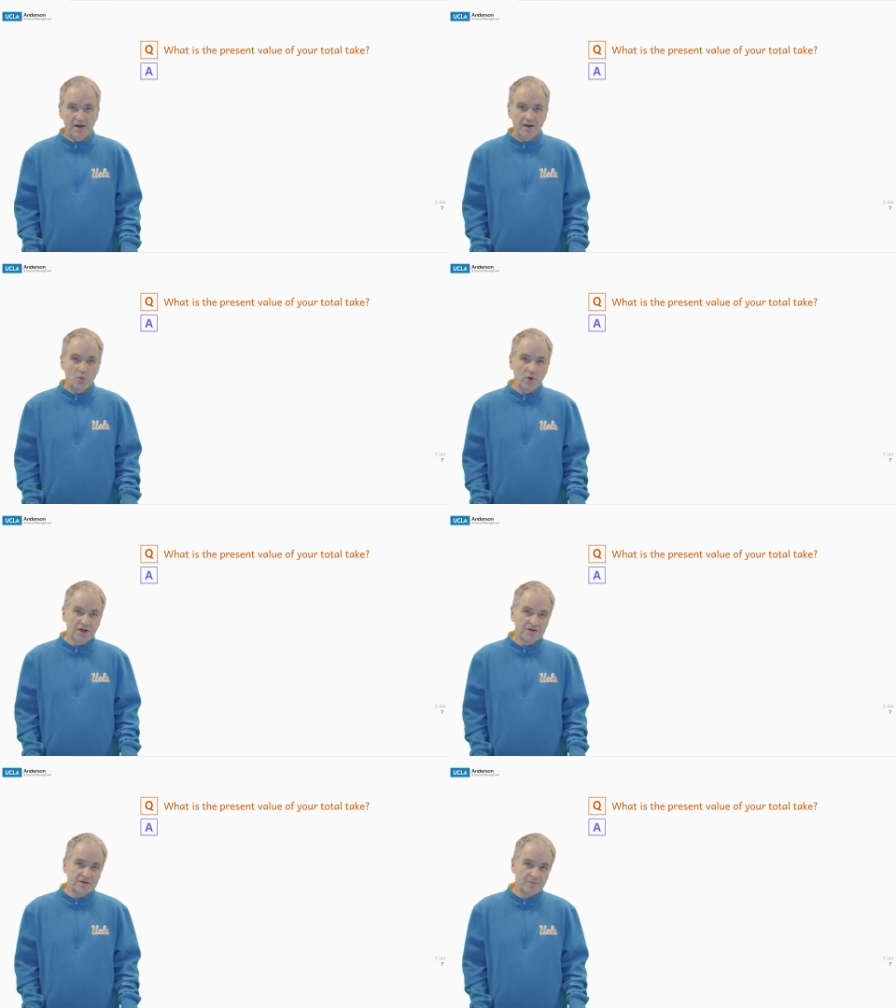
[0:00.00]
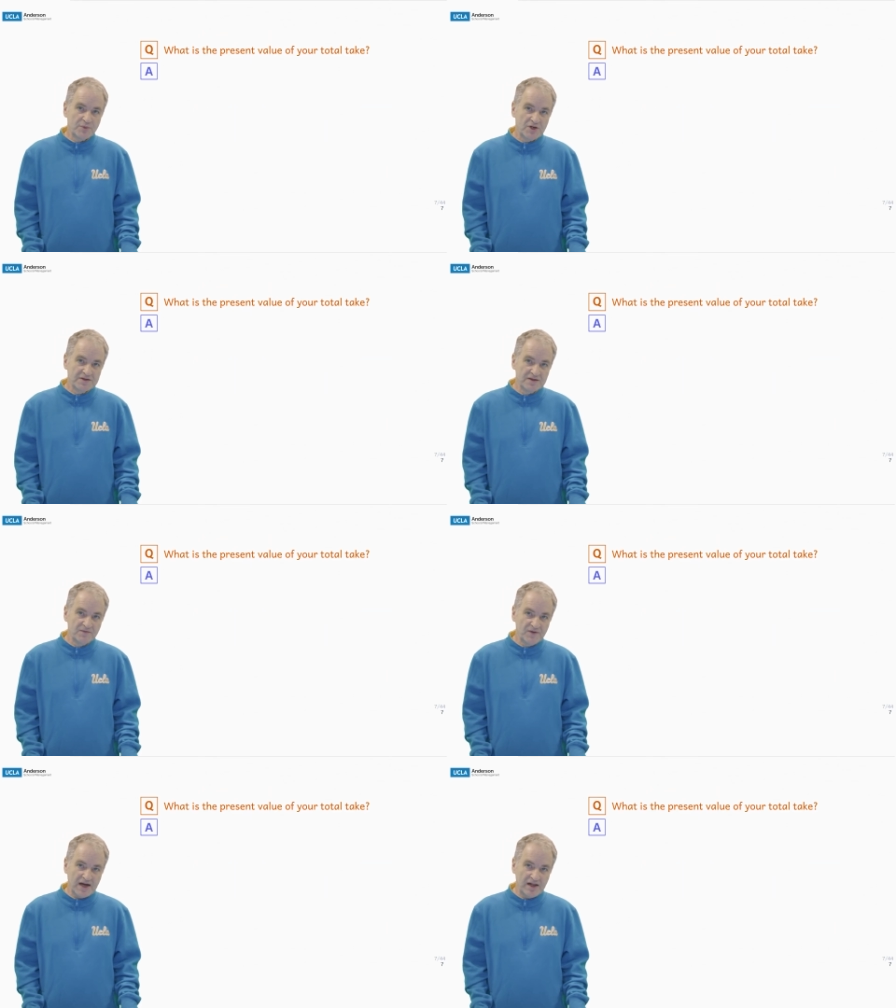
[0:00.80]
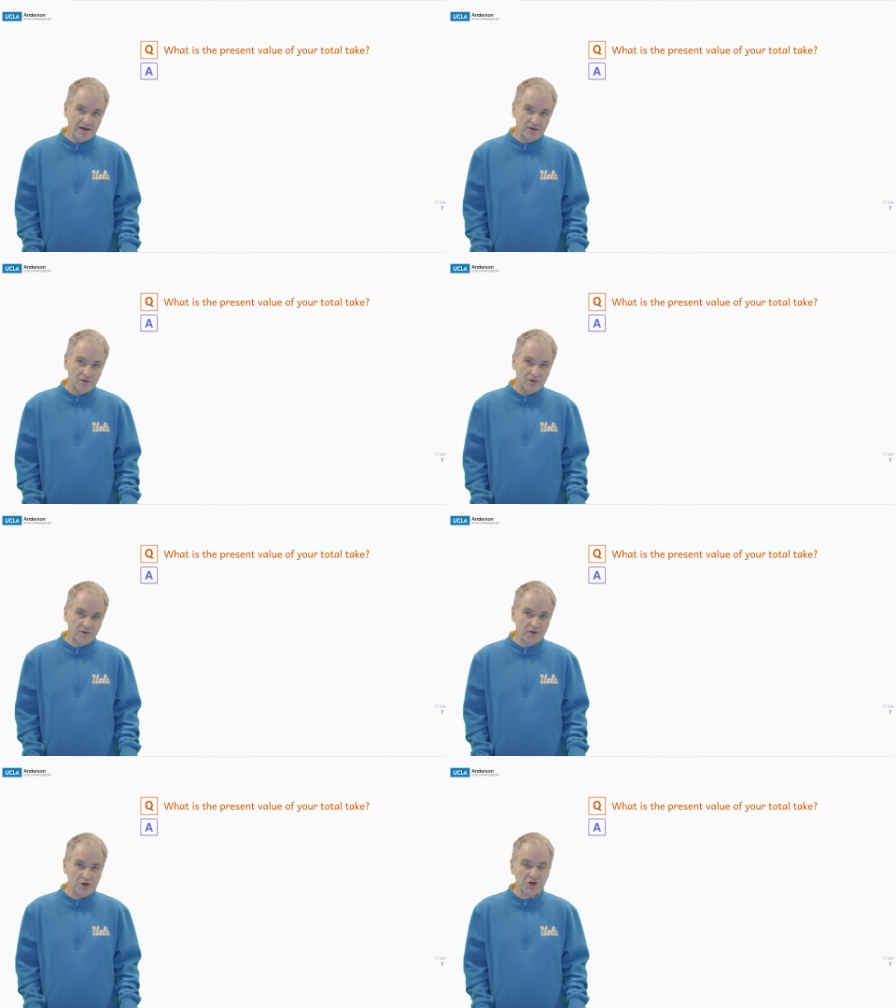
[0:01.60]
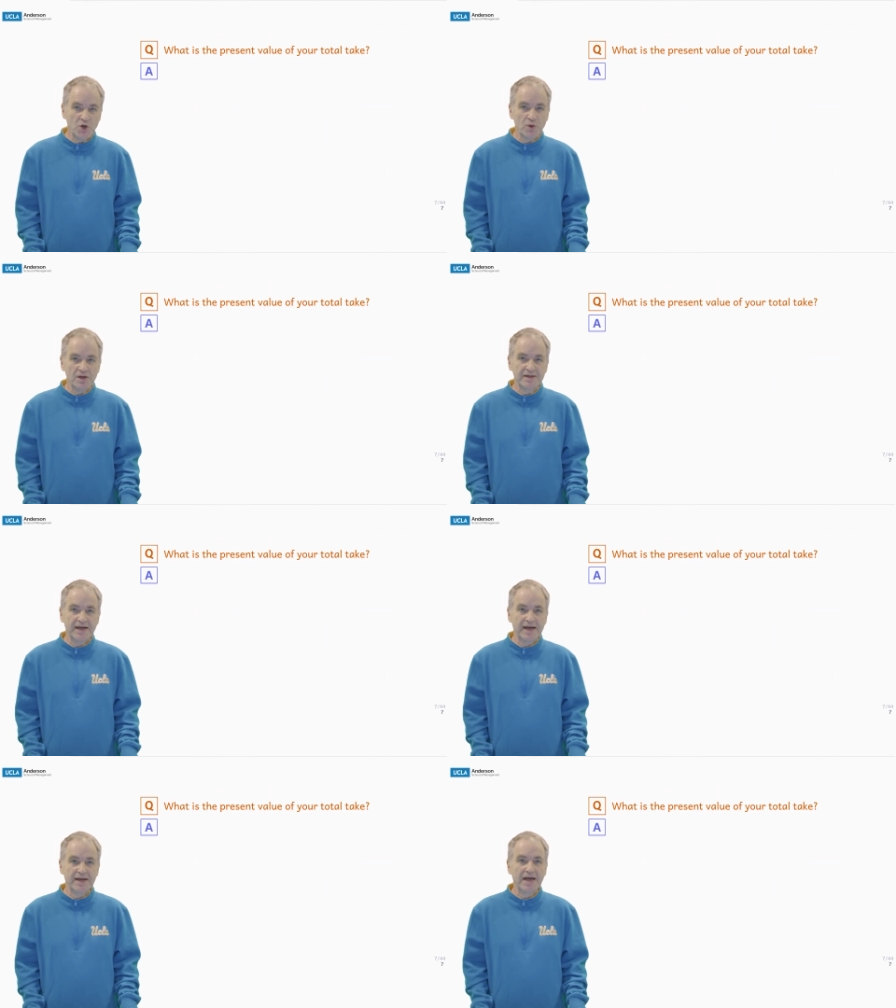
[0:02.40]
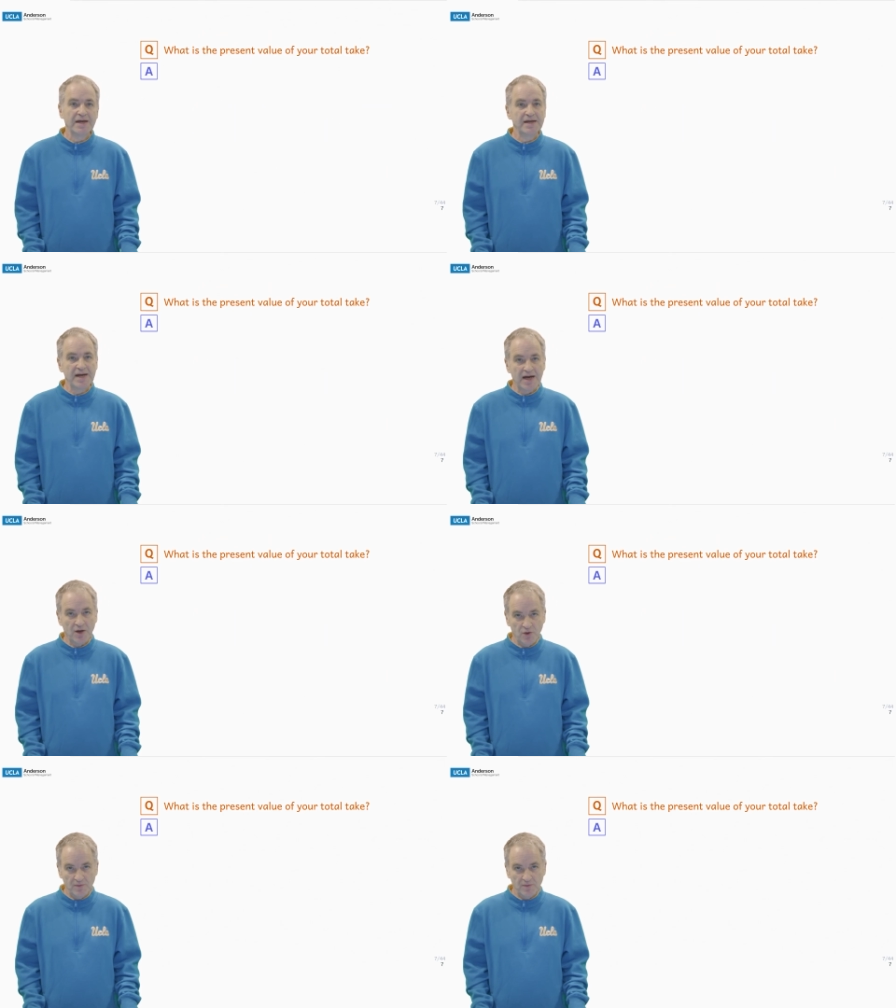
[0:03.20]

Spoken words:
What is the present value of your total take now?